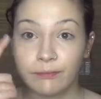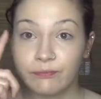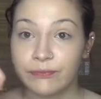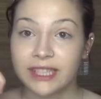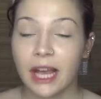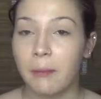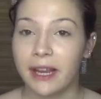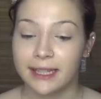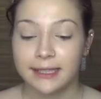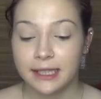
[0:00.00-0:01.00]
set
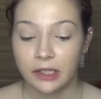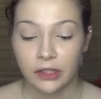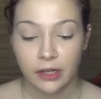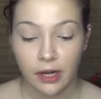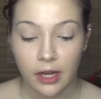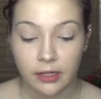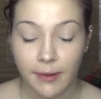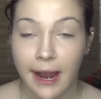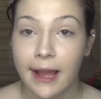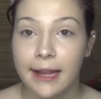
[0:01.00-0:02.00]
my concealer under
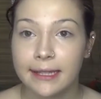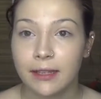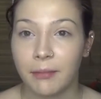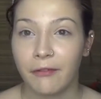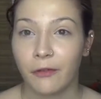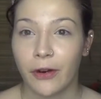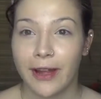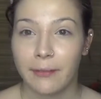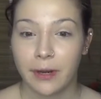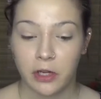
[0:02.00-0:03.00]
my eyes, on my
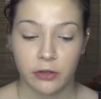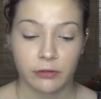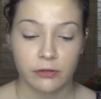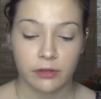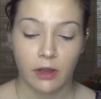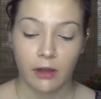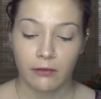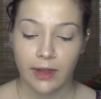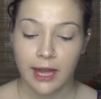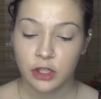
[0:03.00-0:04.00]
forehead, my nose, all
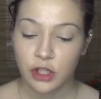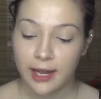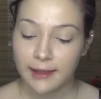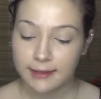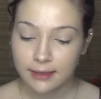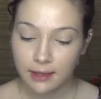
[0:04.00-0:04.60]
of that jazz.